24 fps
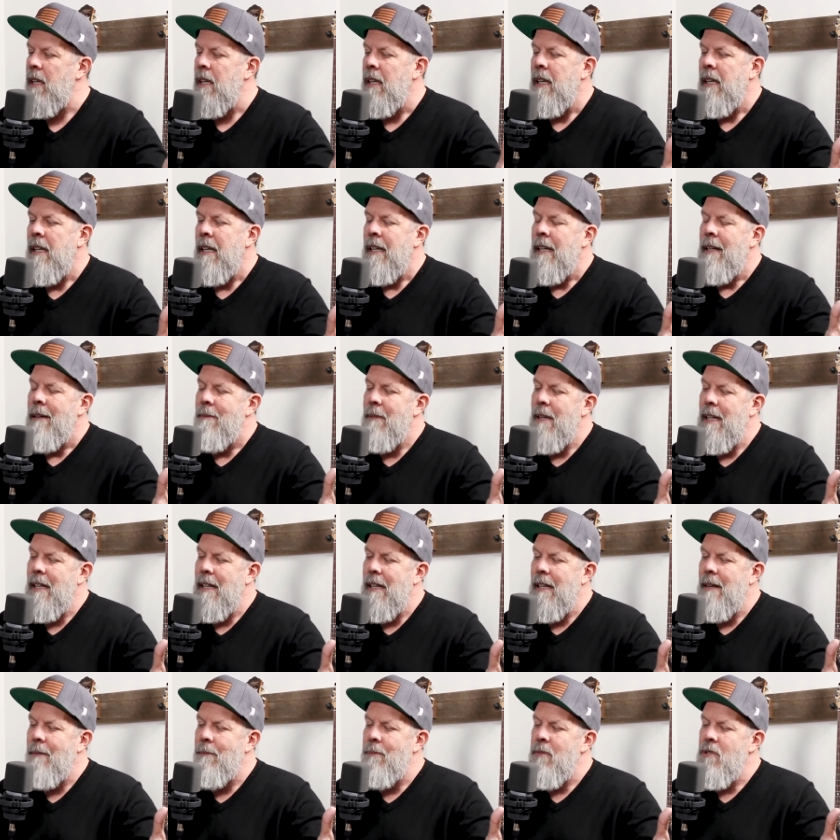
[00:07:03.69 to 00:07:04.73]
Mm -hmm.
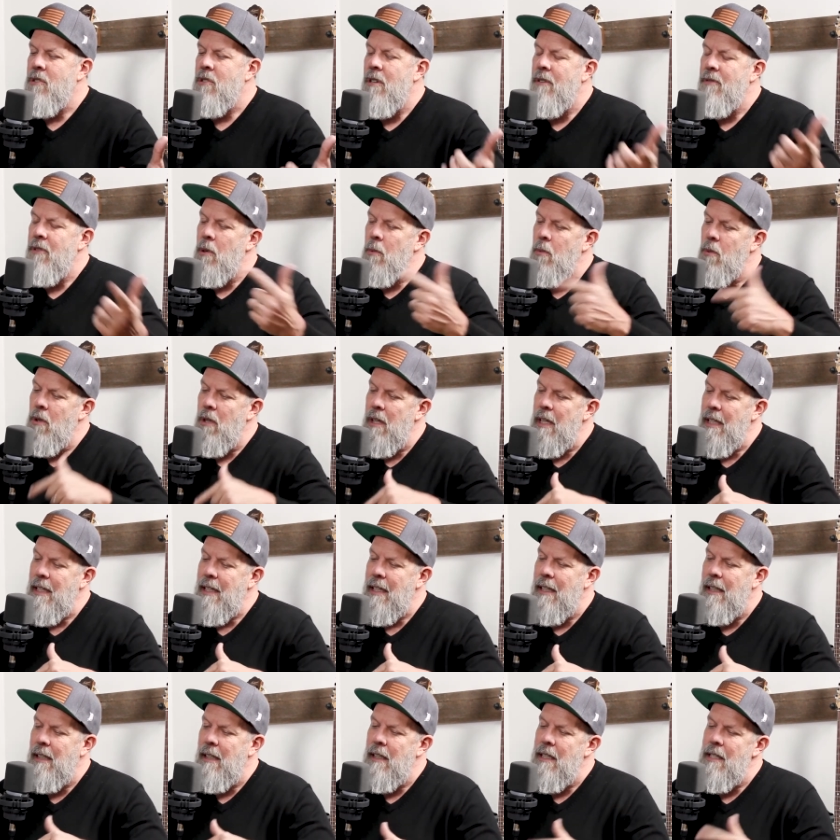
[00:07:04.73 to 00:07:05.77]
uh, so if you want to
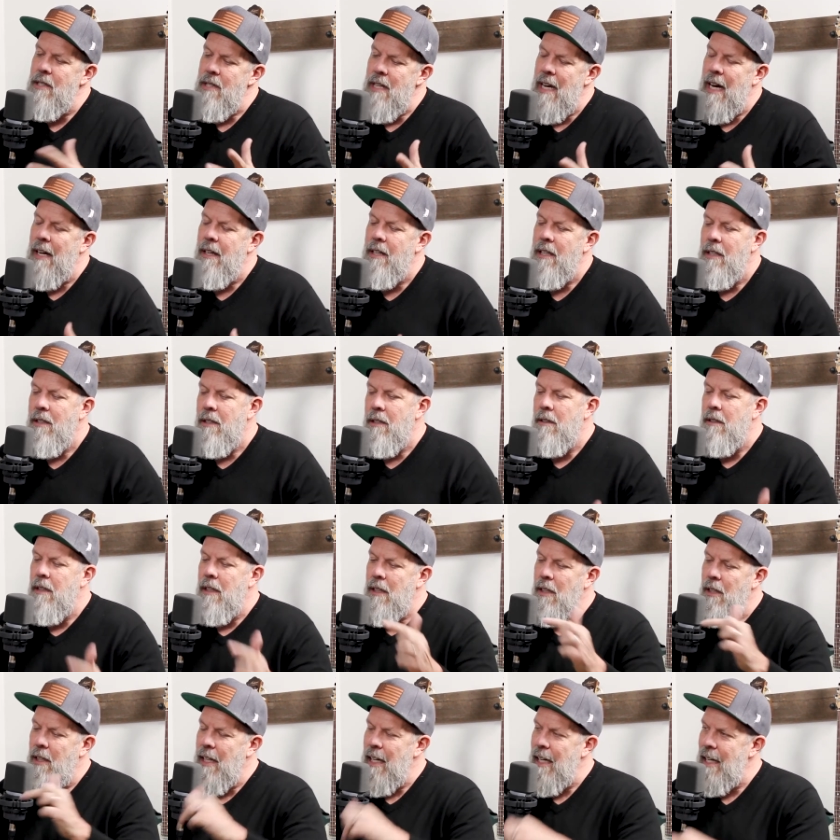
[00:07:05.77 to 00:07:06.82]
kill us, how do you do
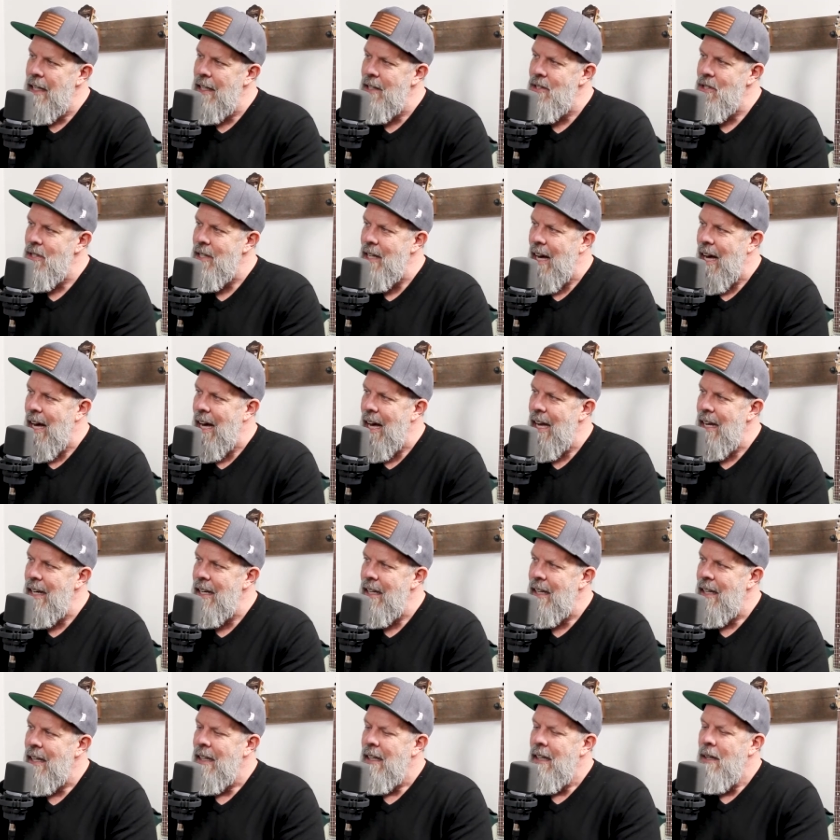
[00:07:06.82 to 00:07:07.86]
it? You get
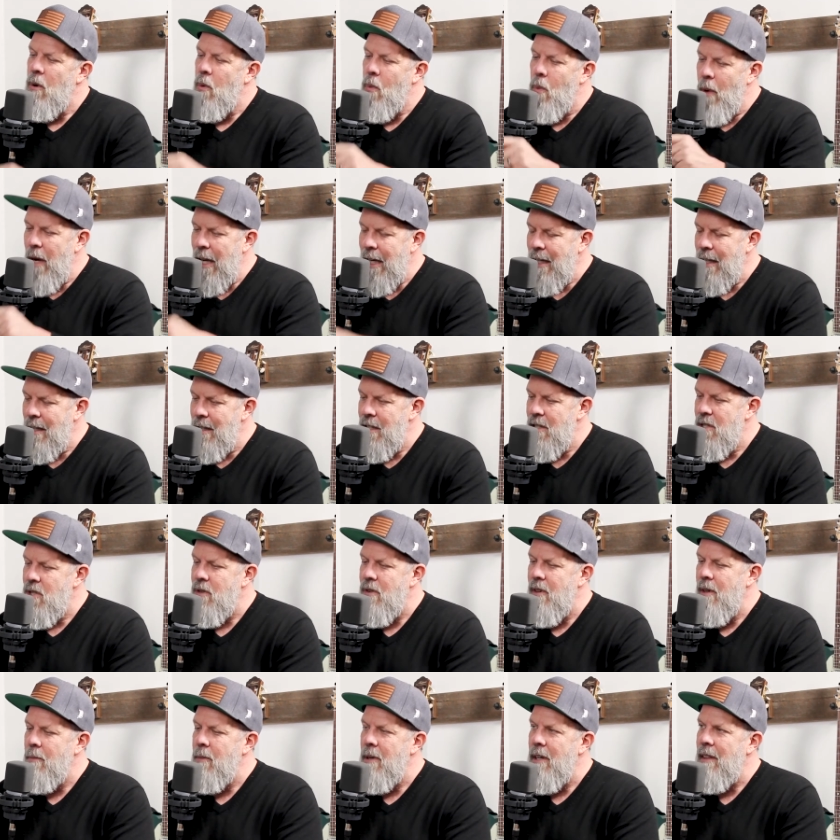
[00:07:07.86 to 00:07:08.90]
inside wickedness
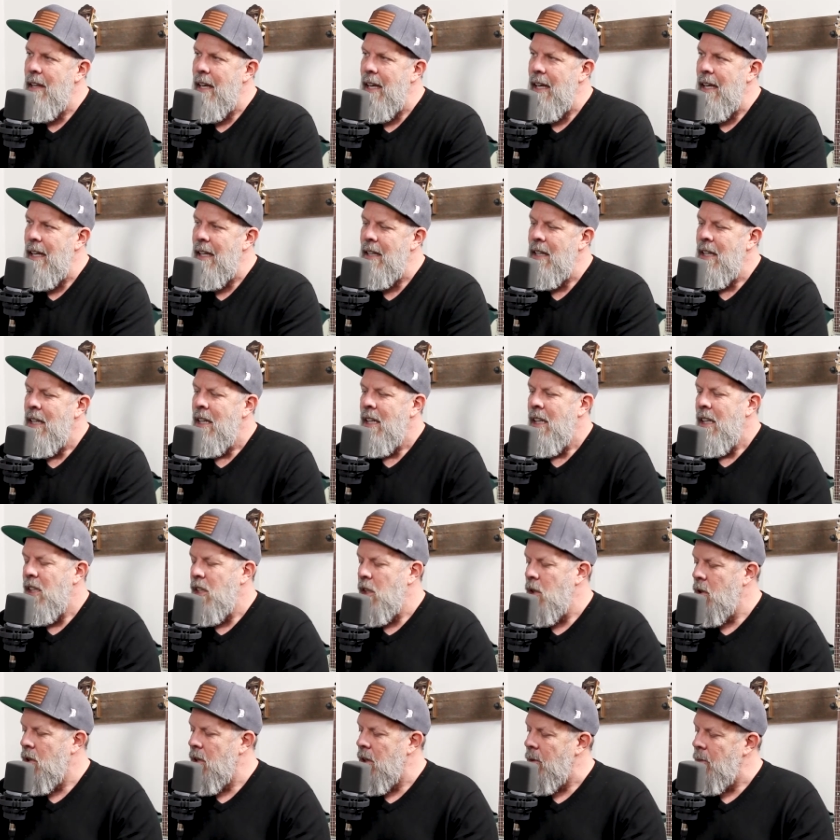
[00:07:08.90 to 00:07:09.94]
from within.
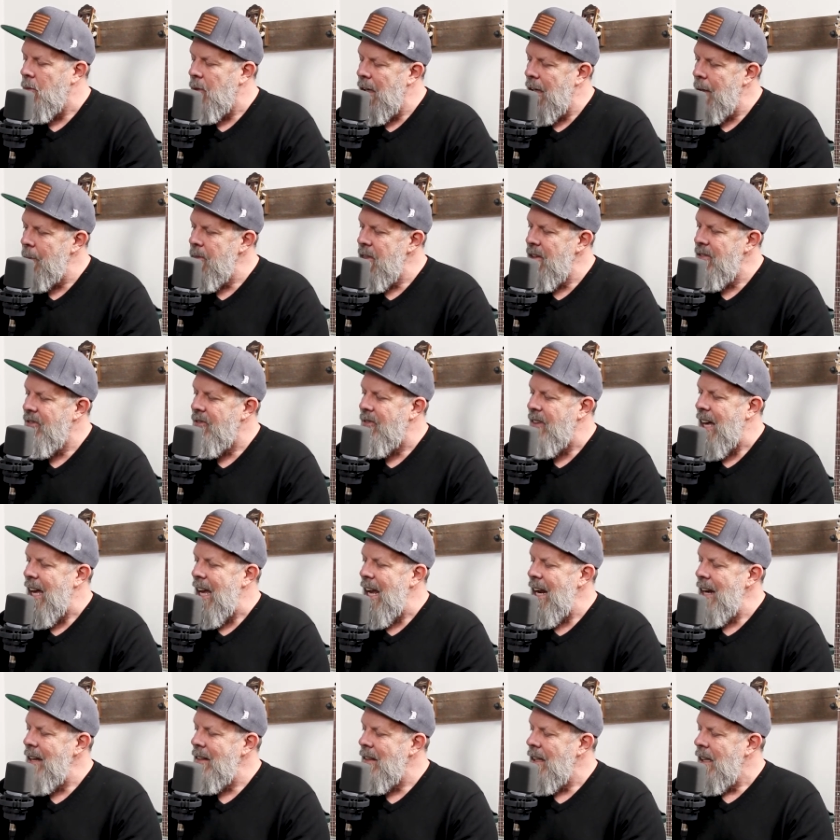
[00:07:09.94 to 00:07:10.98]
You corrupt the
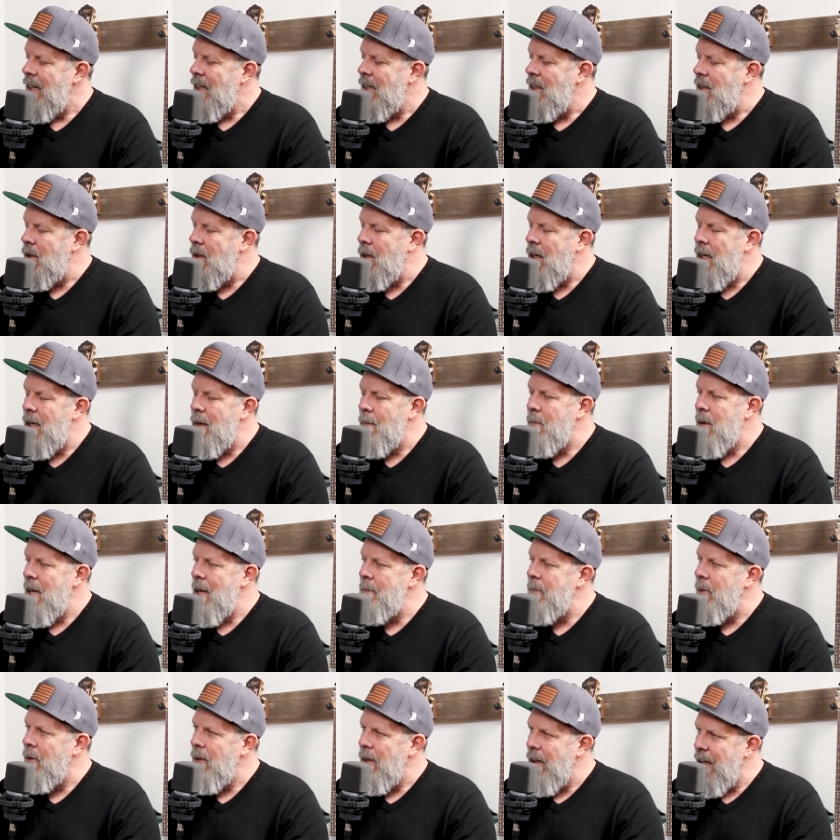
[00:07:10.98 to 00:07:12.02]
faith. You get
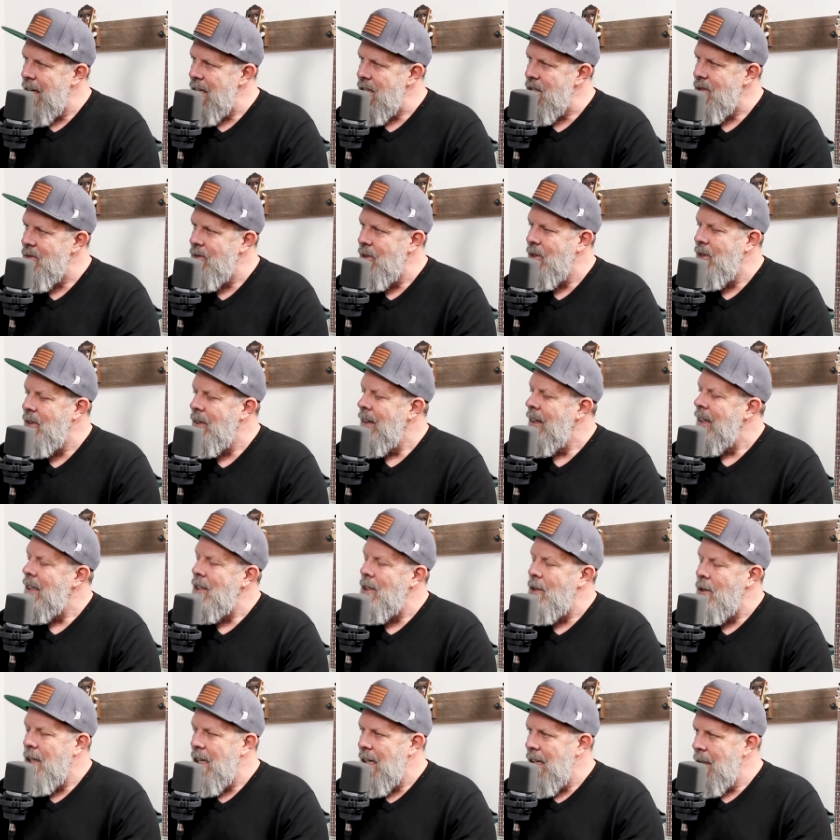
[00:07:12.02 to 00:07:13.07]
people lustful.
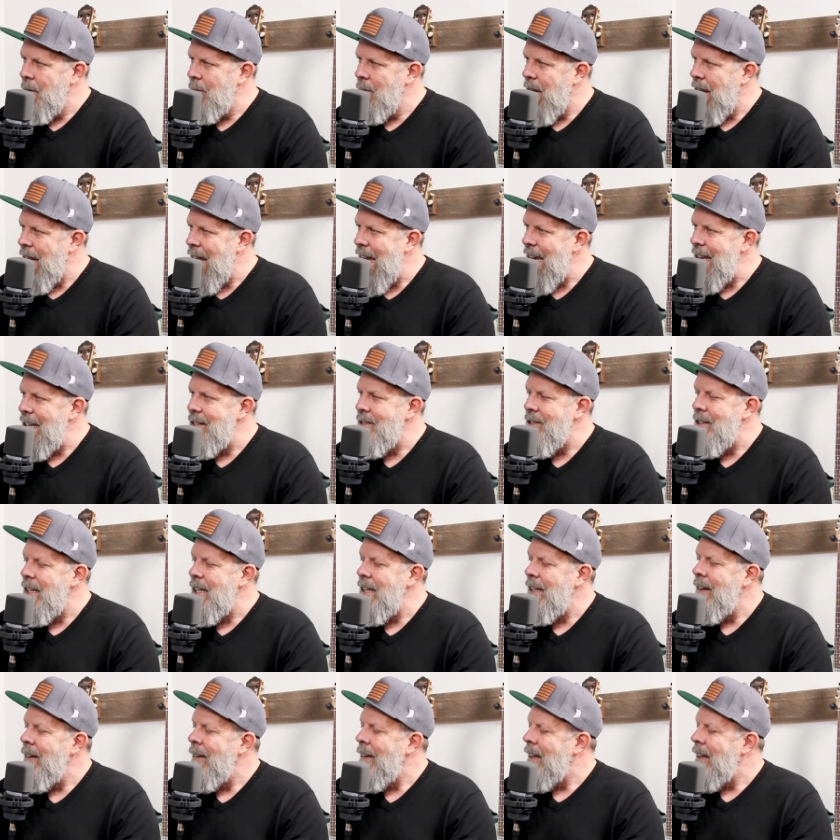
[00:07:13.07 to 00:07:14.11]
You get them lazy.